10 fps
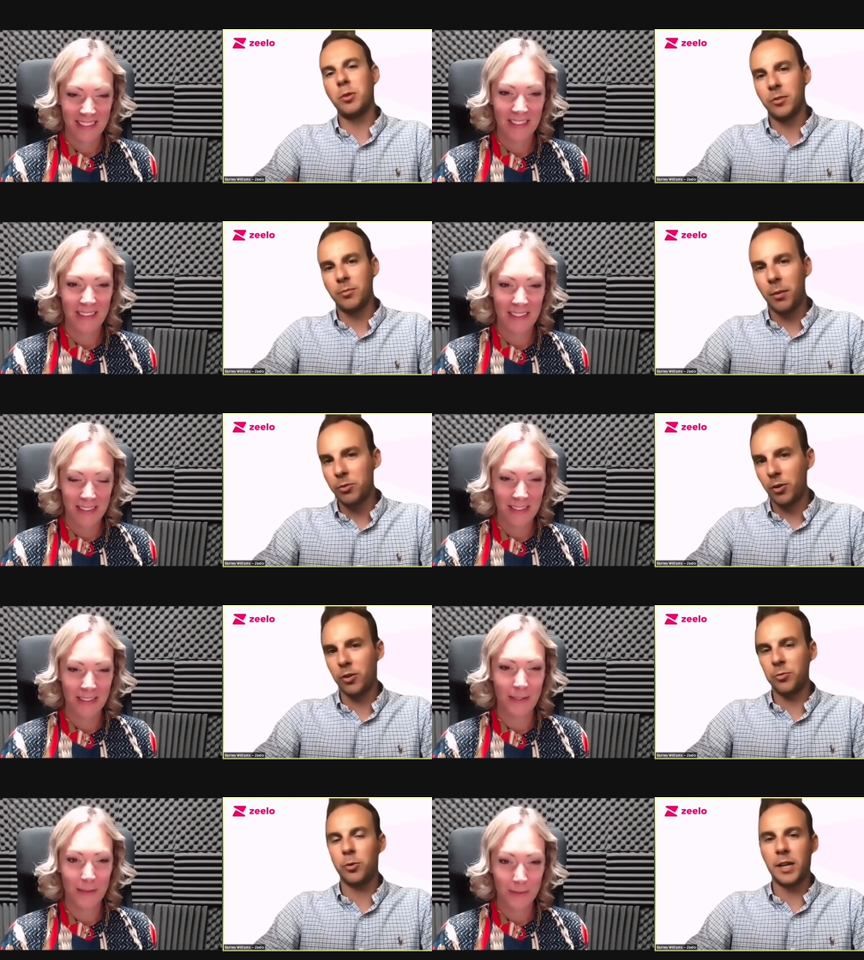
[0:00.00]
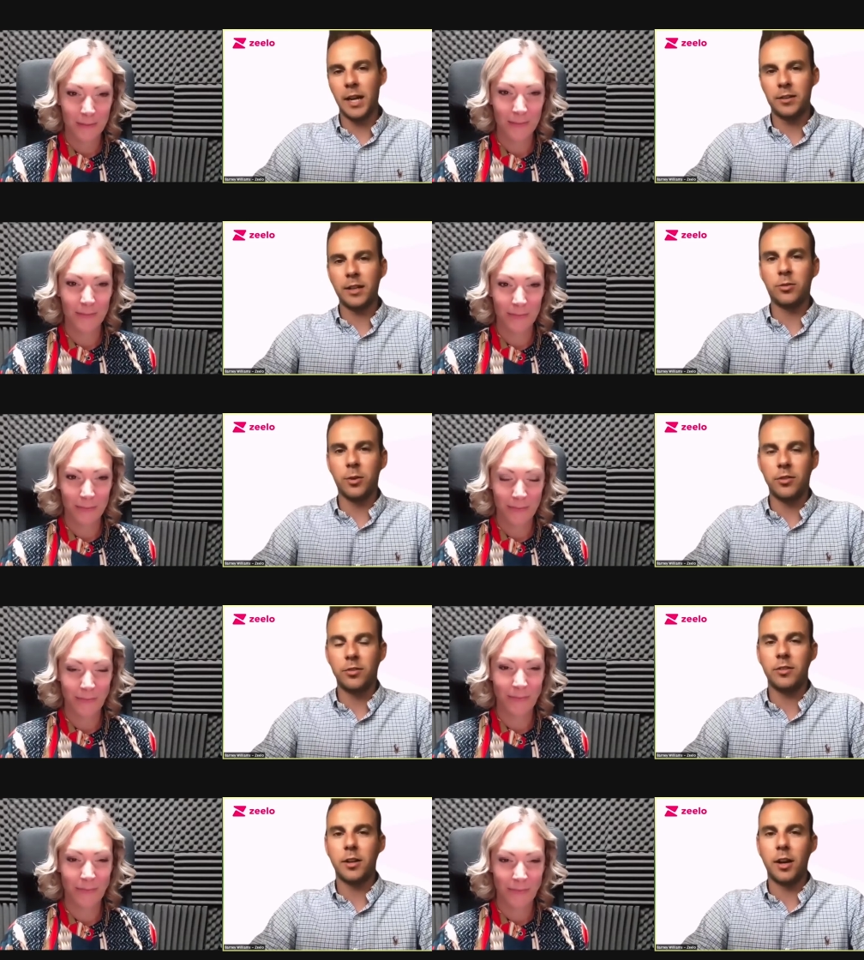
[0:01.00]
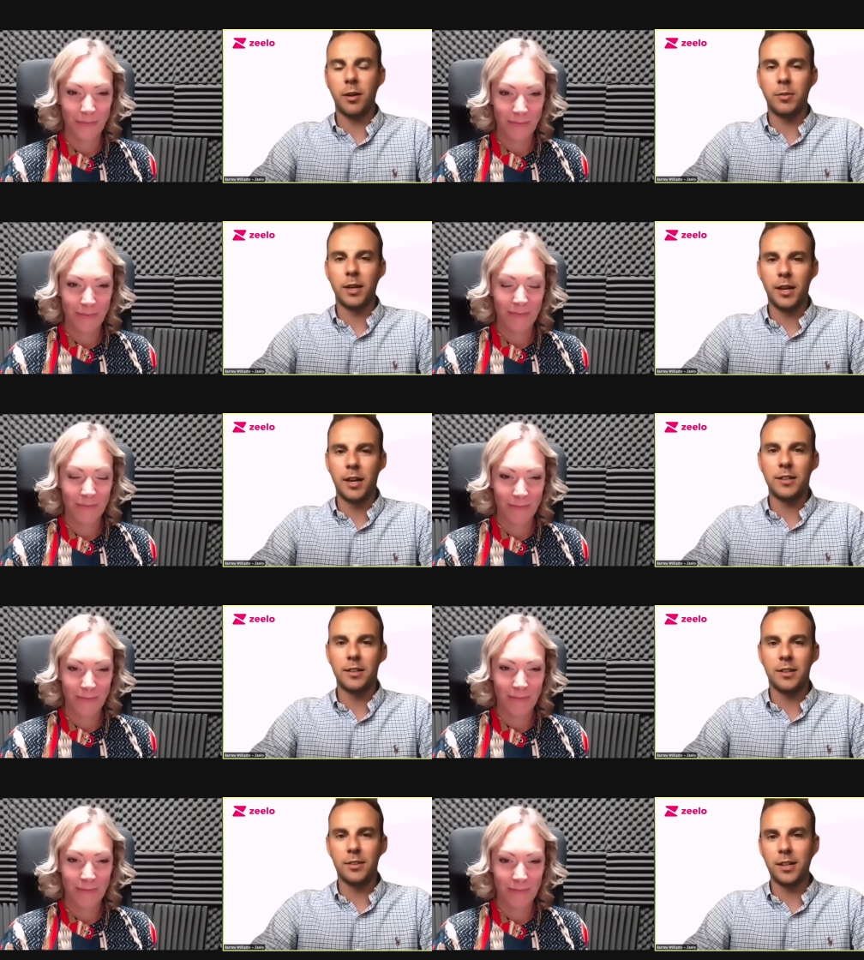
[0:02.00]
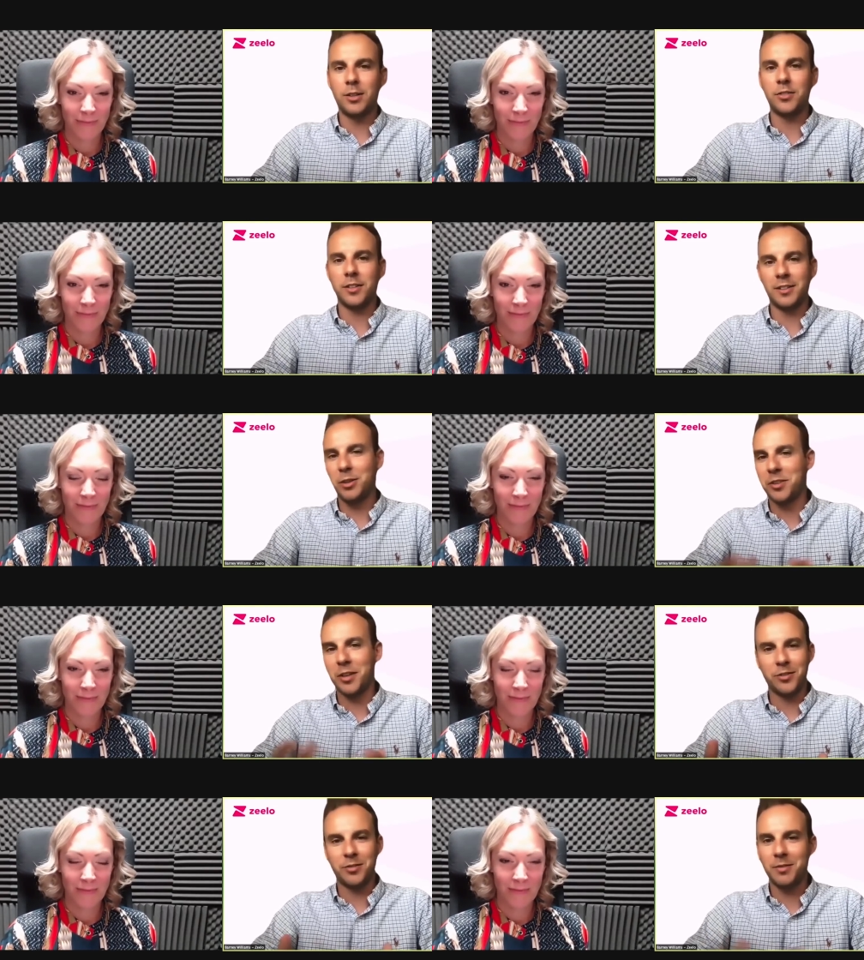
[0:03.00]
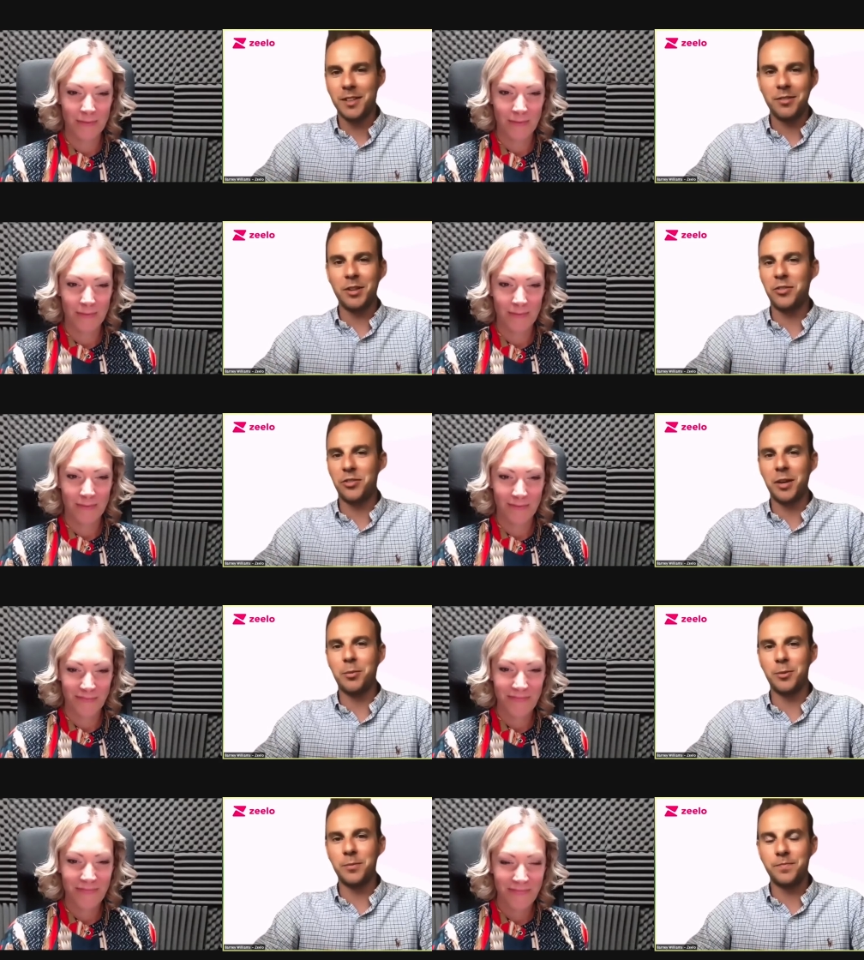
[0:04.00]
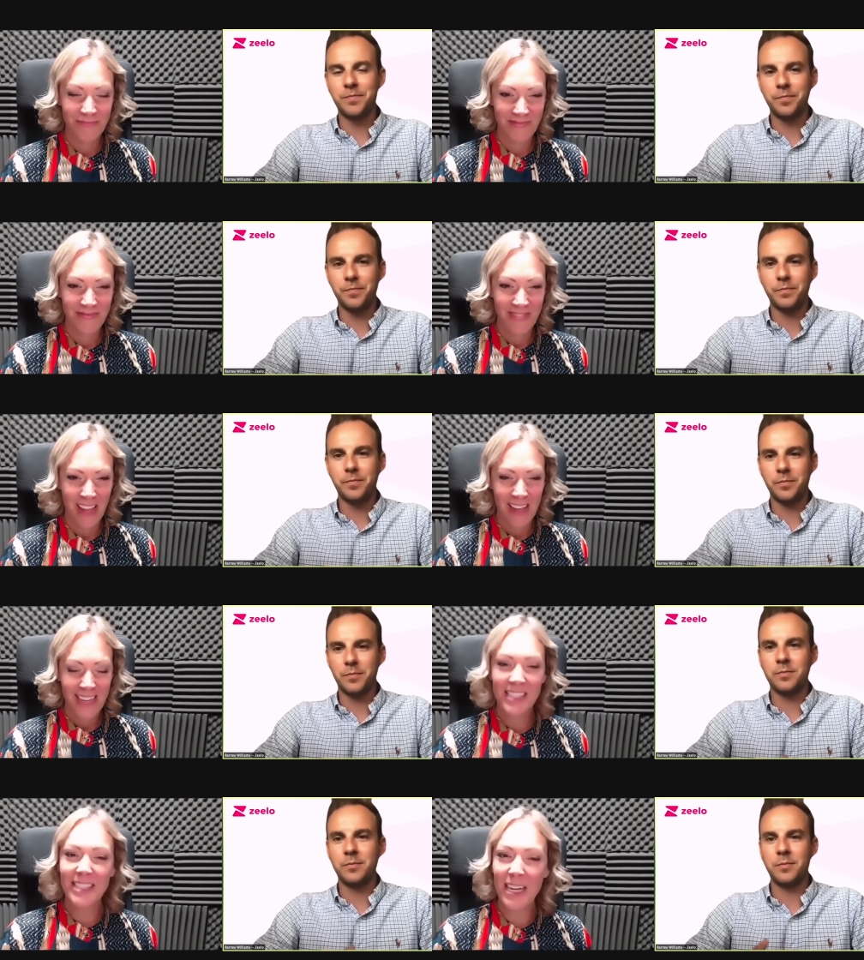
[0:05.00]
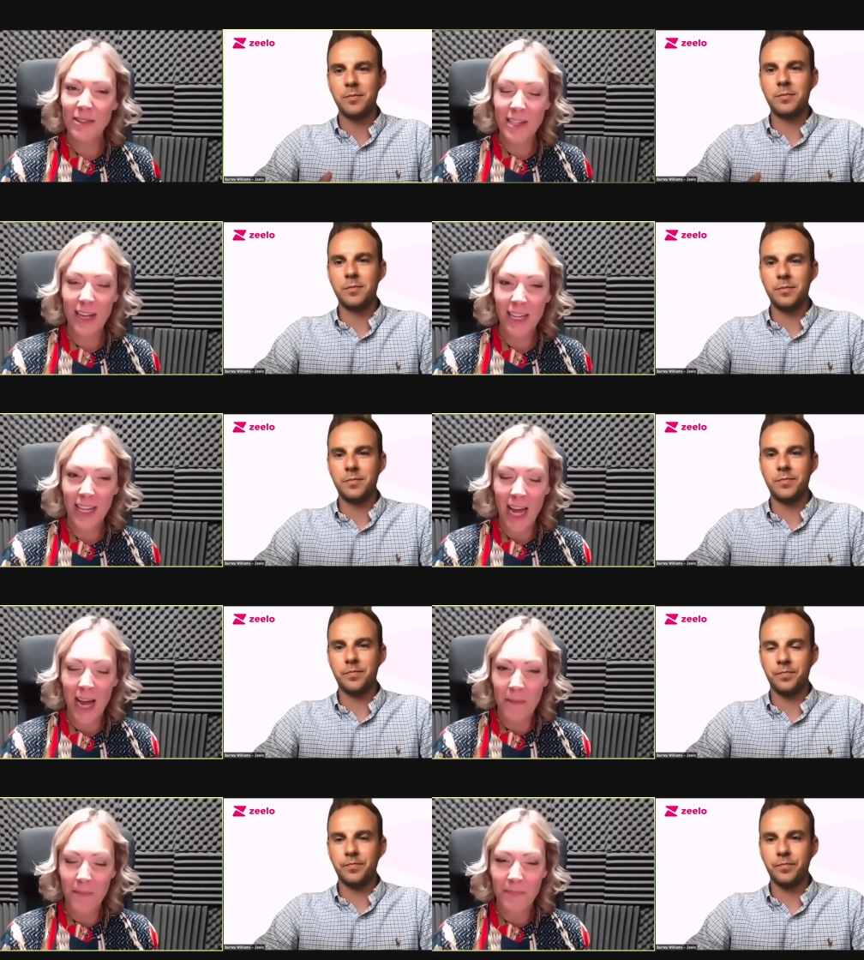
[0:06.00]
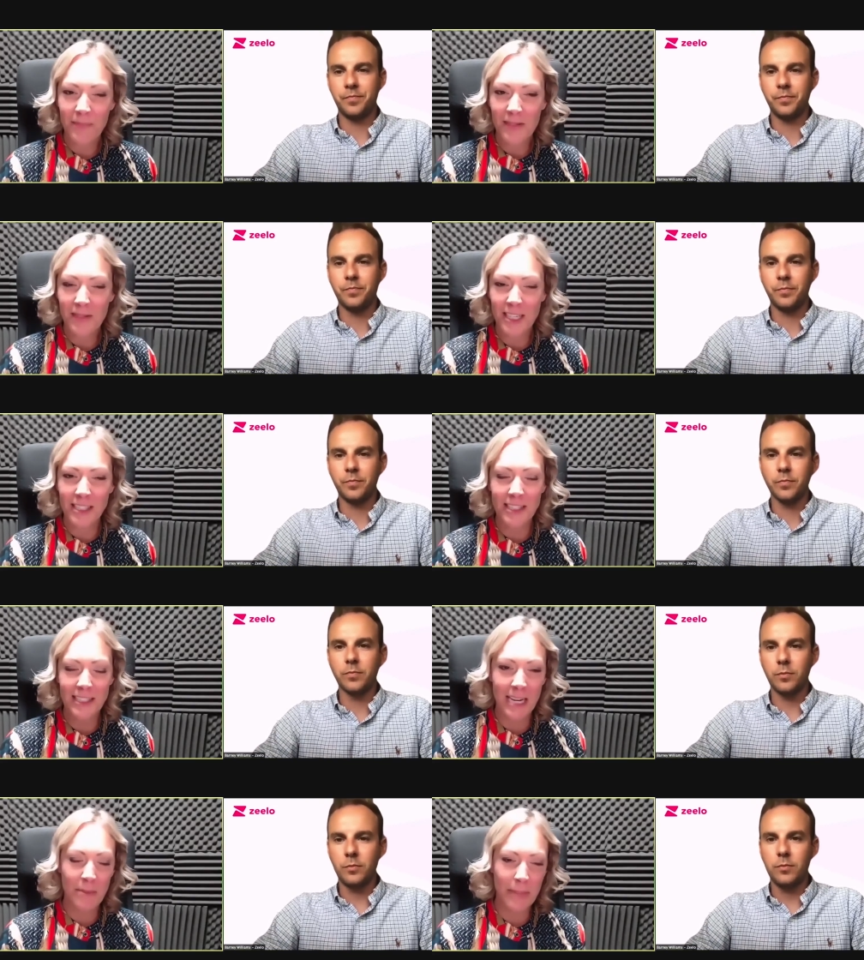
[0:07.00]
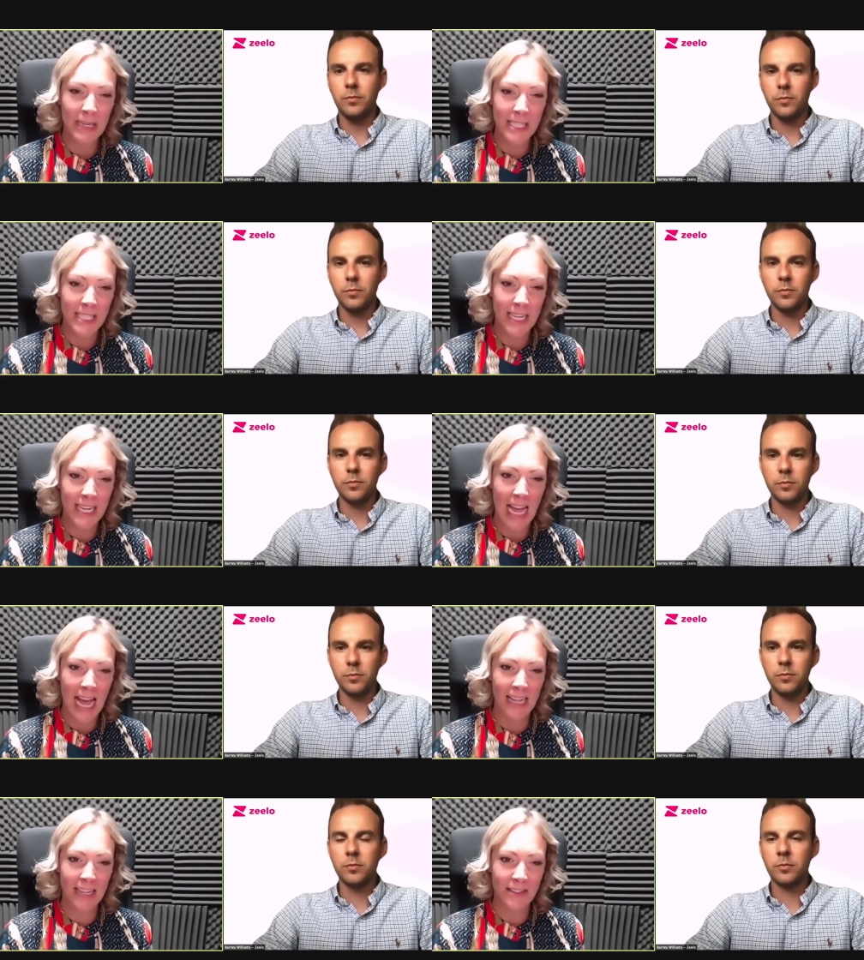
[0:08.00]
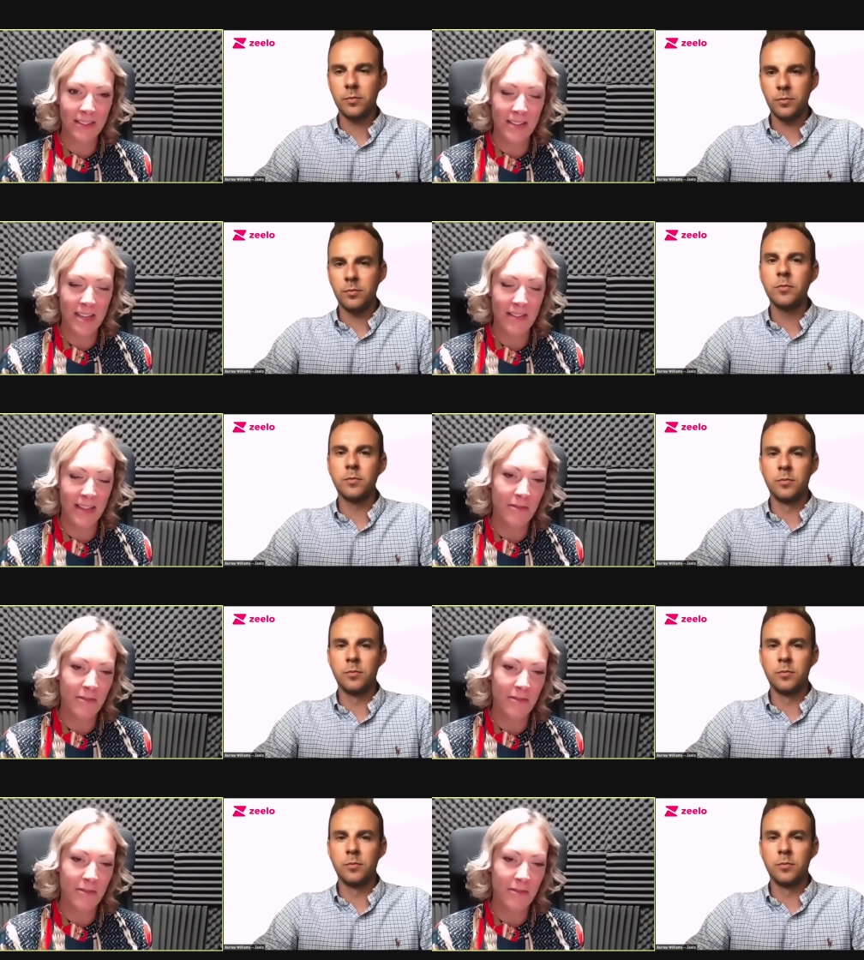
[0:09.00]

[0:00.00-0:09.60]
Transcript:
Speaker 1: people using public transport, connecting into us, um, and and and using and using us for the foreseeable.
Speaker 2: It sounds like um, the sustainability and the,